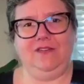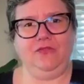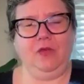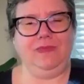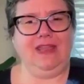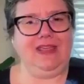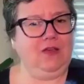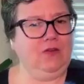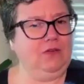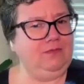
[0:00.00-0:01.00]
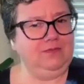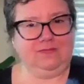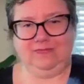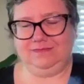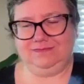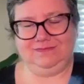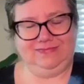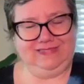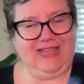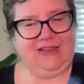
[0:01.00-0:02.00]
And from there,
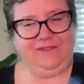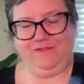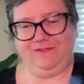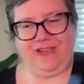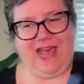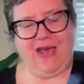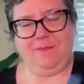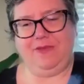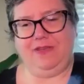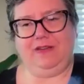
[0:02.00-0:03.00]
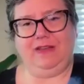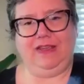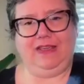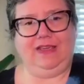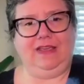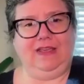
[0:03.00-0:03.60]
life happened,